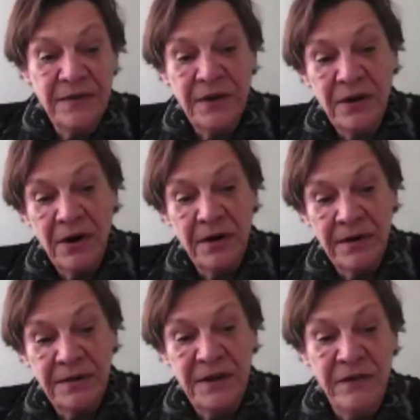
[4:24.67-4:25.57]
that
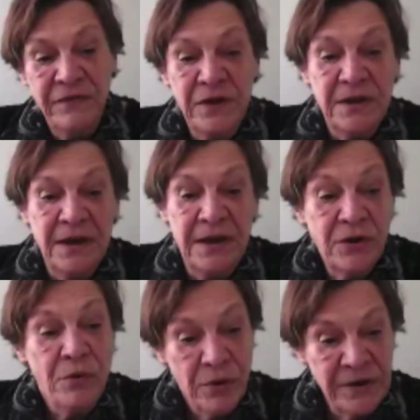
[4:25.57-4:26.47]
are definitely
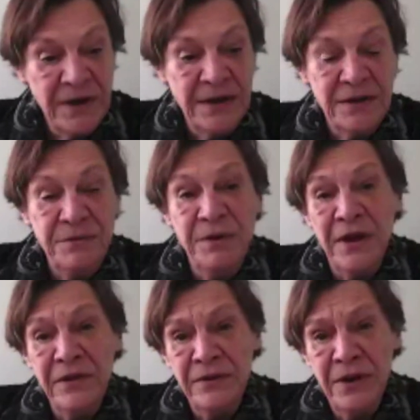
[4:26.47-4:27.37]
coordinated with
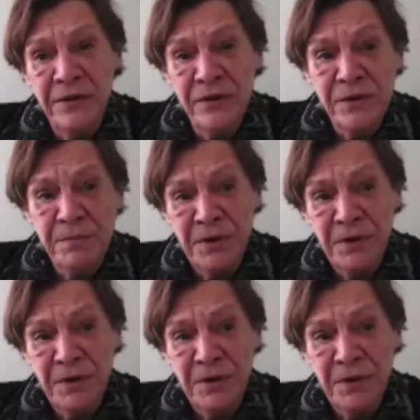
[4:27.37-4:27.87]
other donors,